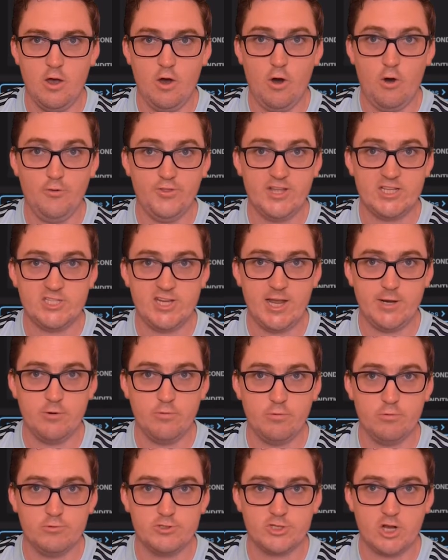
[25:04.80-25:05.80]
on the channel,
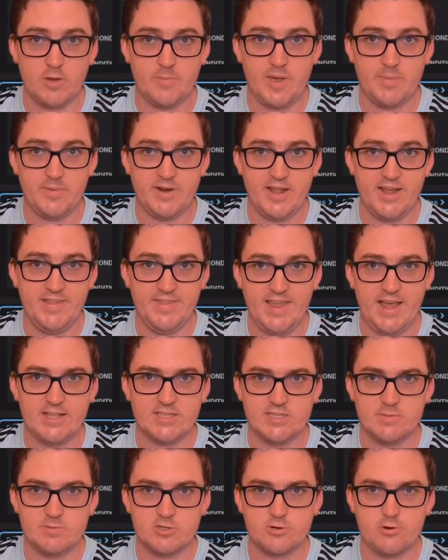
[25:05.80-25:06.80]
also remember to hit that
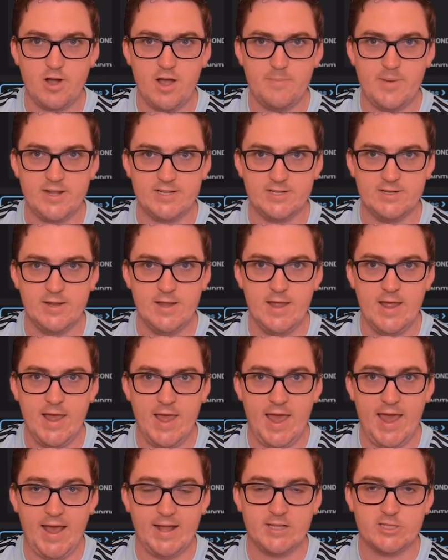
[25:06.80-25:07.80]
subscribe button
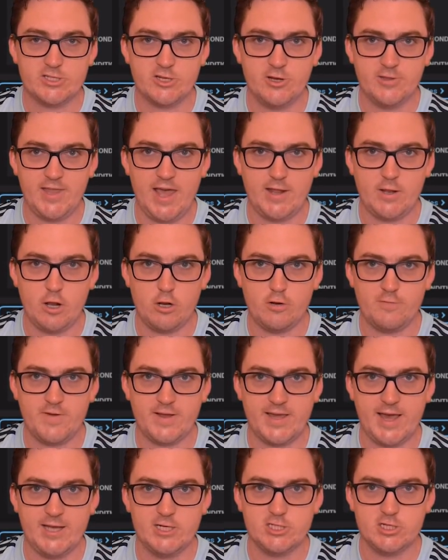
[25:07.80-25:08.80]
and turn that
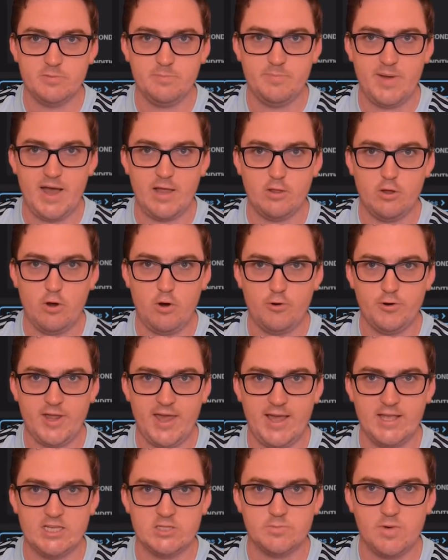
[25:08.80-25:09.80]
notification bell on
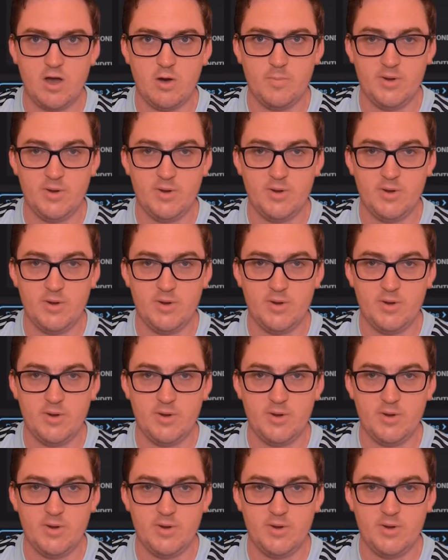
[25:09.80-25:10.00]
as well.